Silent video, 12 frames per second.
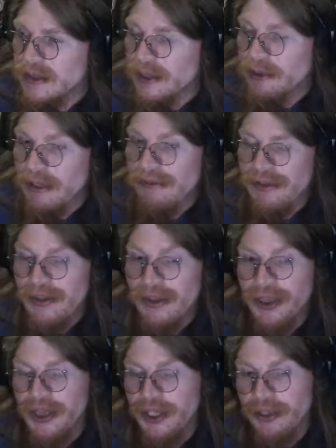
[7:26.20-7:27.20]
Even the
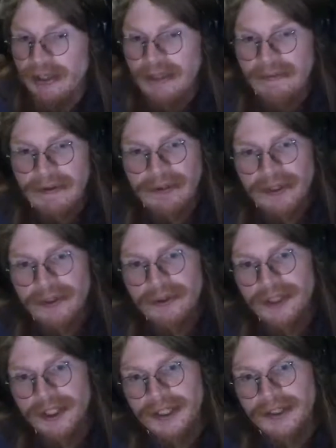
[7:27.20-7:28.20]
theory of
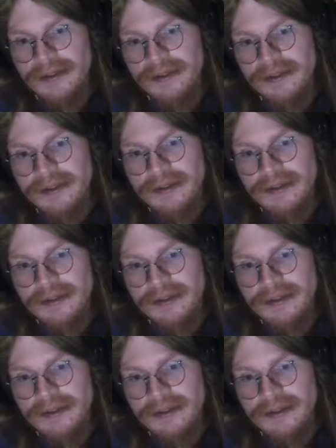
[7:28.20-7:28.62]
evolution.